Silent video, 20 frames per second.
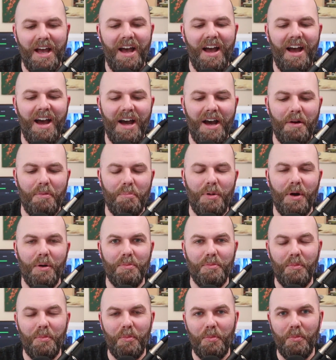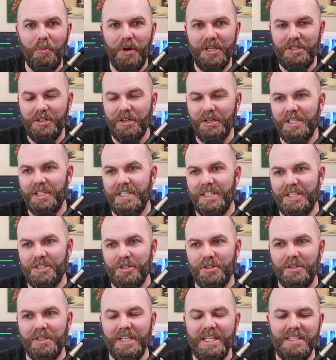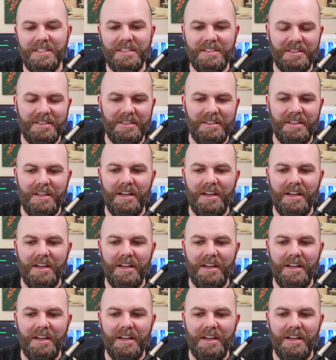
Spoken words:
but we took an initial list,